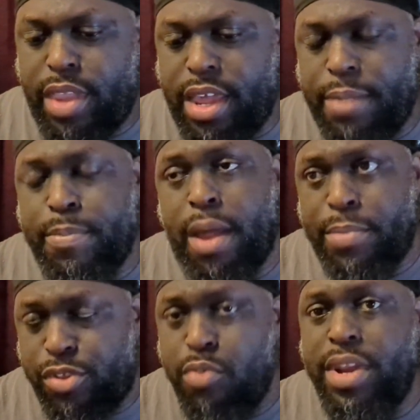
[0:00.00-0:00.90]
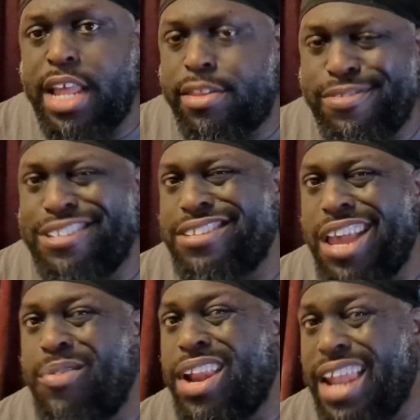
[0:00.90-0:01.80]
I'm assuming that's the
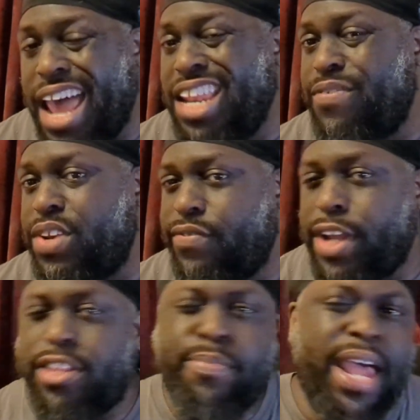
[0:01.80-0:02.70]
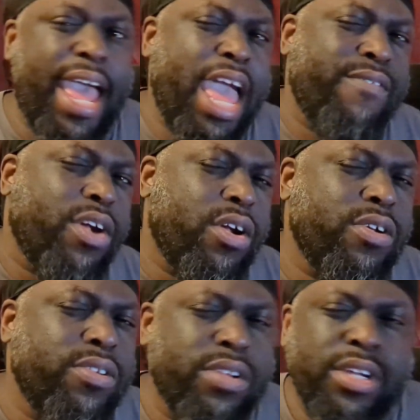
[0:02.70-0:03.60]
same with a lot of different devices, but I have
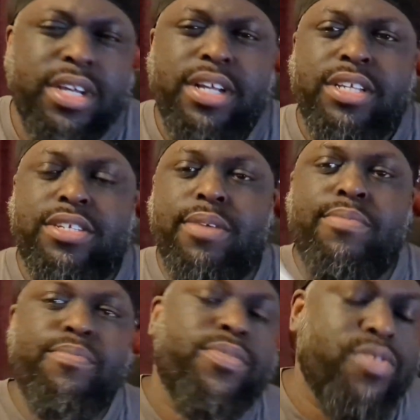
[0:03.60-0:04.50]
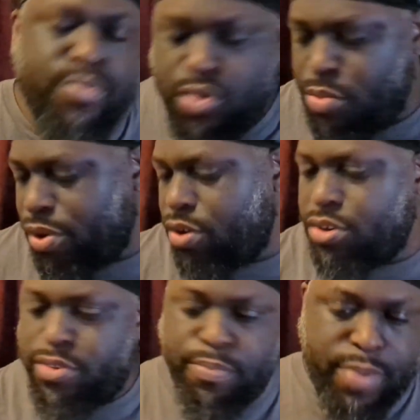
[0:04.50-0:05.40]
heard some
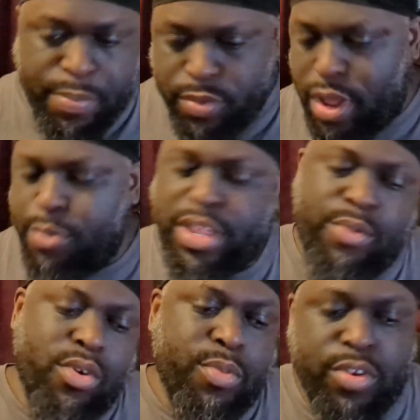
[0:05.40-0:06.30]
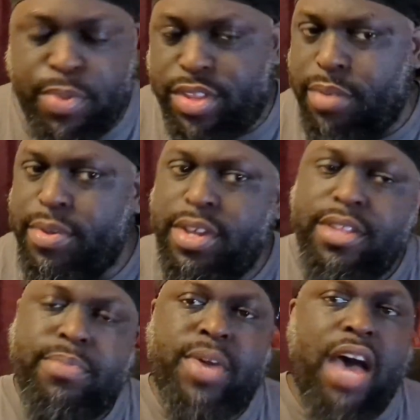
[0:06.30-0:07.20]
rumors, some people, I don't say rumors, but some
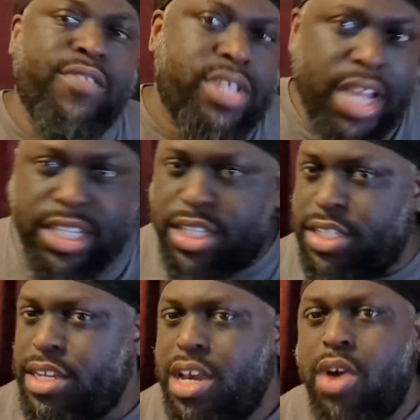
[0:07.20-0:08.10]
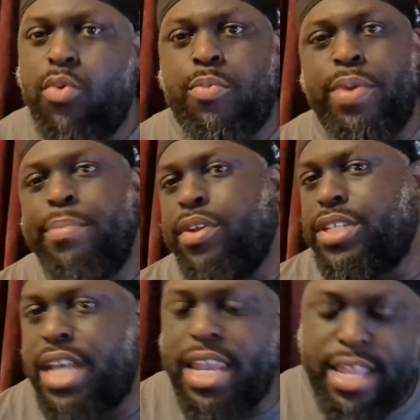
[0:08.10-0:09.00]
conversation where people
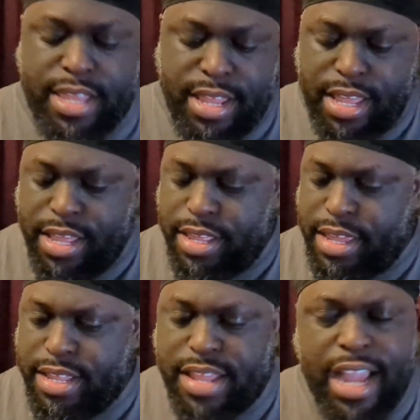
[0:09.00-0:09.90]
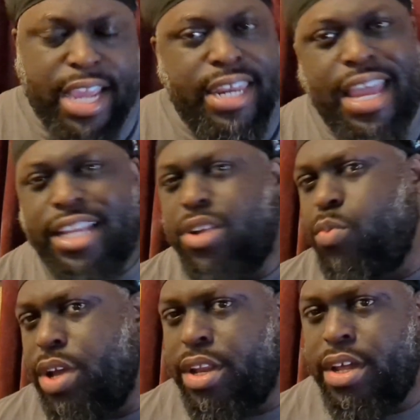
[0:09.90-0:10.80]
are saying it's not
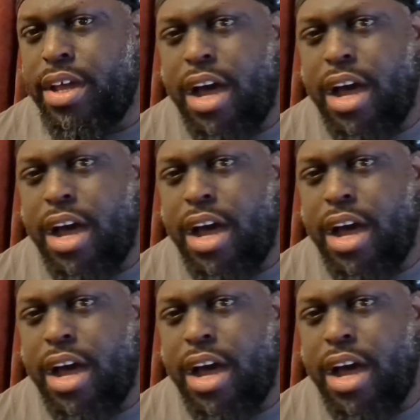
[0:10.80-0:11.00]
connecting with